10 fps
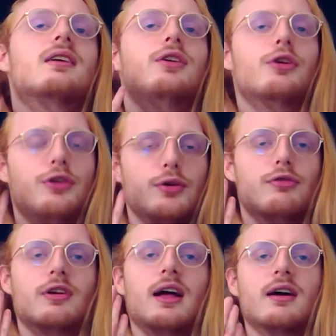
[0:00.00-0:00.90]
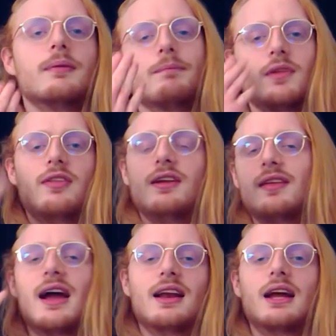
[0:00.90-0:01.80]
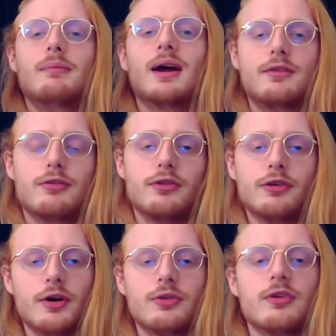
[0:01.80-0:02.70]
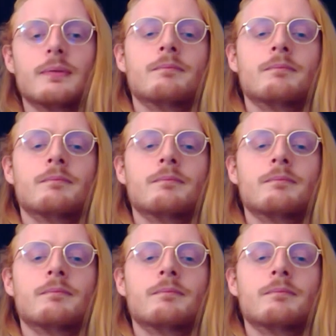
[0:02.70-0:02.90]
your uvula, the thing dangling in the back of the throat,